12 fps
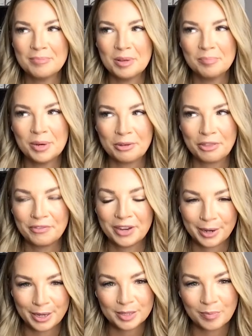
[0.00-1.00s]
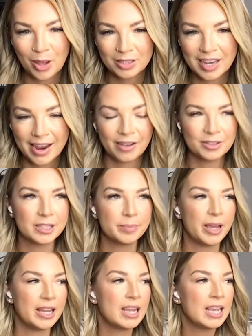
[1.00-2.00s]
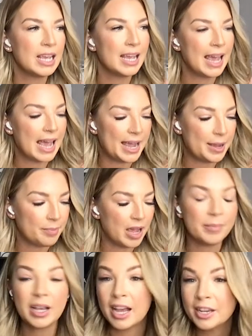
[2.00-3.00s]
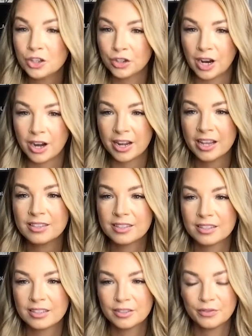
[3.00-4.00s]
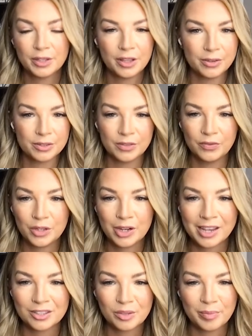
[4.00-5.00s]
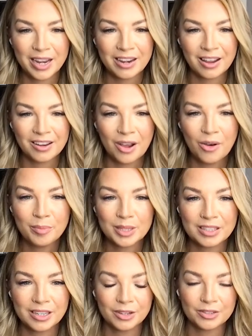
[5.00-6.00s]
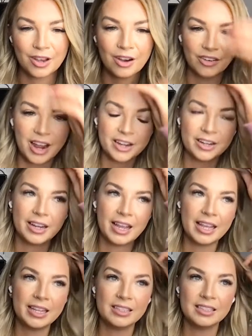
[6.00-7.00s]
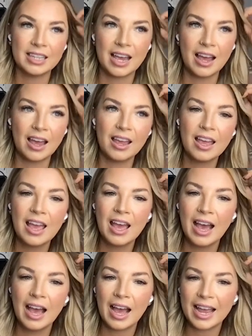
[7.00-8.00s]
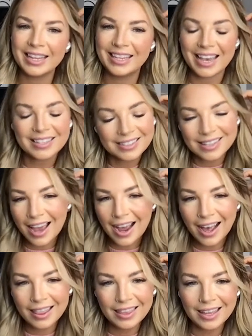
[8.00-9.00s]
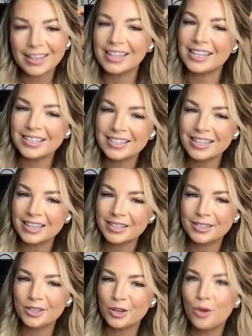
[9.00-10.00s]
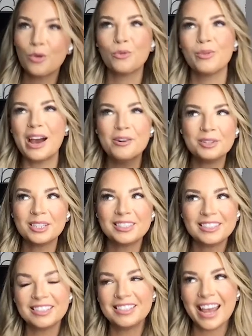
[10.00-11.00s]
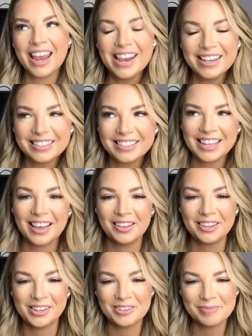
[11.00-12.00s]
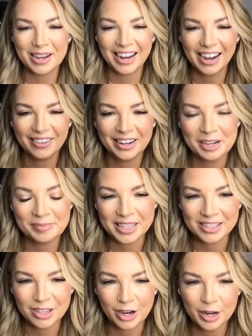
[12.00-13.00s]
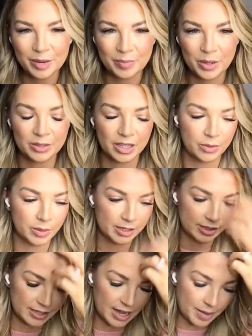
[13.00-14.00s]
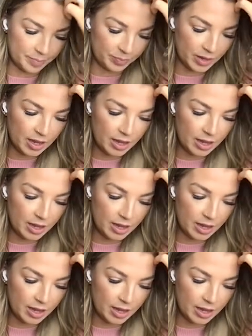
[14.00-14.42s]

both very small towns. But I'm a country artist. For those of you guys who might not know, I'm a singer-songwriter. And I guess the easiest route to take to telling you about how I got my start in music was I